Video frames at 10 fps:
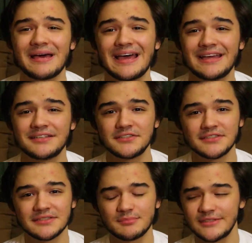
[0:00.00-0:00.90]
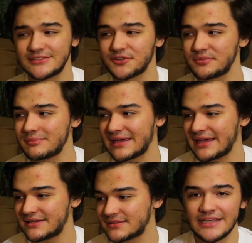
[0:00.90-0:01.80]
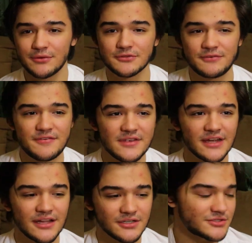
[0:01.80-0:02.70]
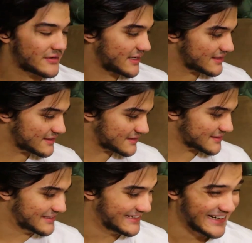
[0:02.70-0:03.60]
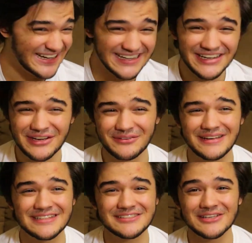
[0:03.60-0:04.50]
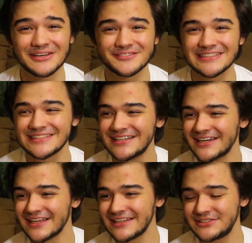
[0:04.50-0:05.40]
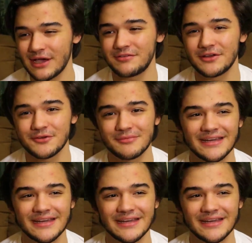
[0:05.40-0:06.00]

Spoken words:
be mad. Please don't be mad. It was $50, right? We can solve it. Unless you have another